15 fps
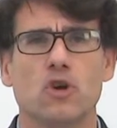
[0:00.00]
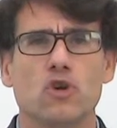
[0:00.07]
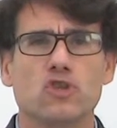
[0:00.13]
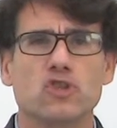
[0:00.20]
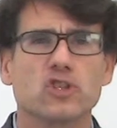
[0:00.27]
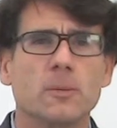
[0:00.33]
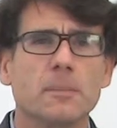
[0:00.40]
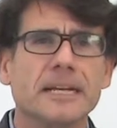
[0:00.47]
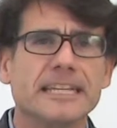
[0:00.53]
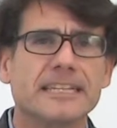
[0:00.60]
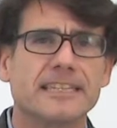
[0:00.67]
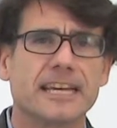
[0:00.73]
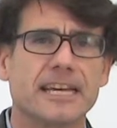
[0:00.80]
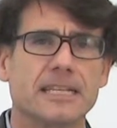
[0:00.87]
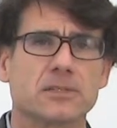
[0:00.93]
So many
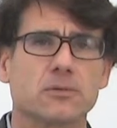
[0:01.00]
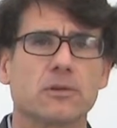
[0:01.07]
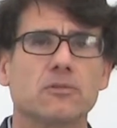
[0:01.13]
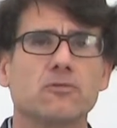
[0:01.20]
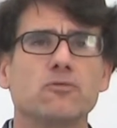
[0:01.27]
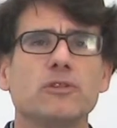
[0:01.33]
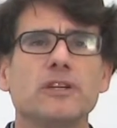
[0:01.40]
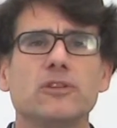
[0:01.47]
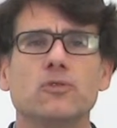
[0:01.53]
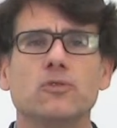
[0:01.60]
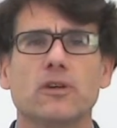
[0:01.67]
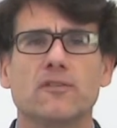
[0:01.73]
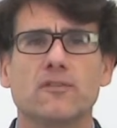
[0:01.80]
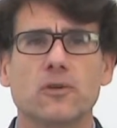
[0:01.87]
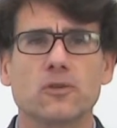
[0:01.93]
times when we
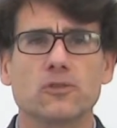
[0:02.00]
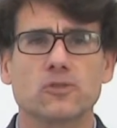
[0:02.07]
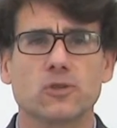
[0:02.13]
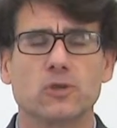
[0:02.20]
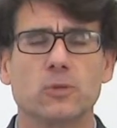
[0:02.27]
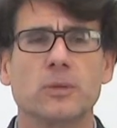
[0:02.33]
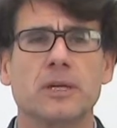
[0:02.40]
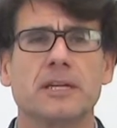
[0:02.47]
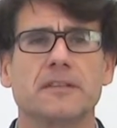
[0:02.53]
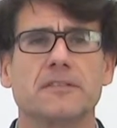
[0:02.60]
do a focus group,